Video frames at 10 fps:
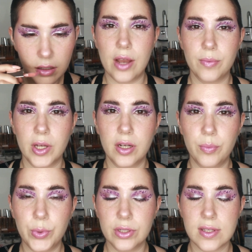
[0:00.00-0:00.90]
I'm gonna
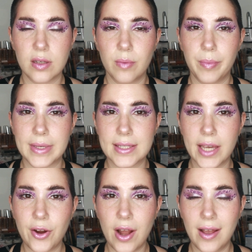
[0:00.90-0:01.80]
put some
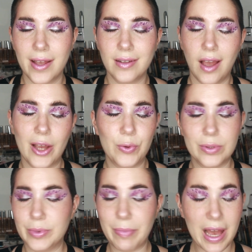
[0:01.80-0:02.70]
mascara and I
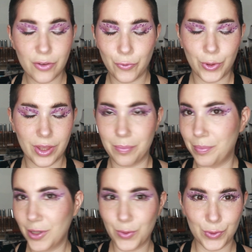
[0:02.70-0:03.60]
will be back for the
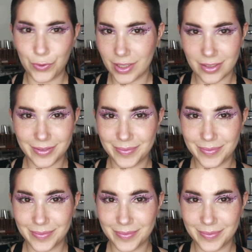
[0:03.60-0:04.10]
big reveal.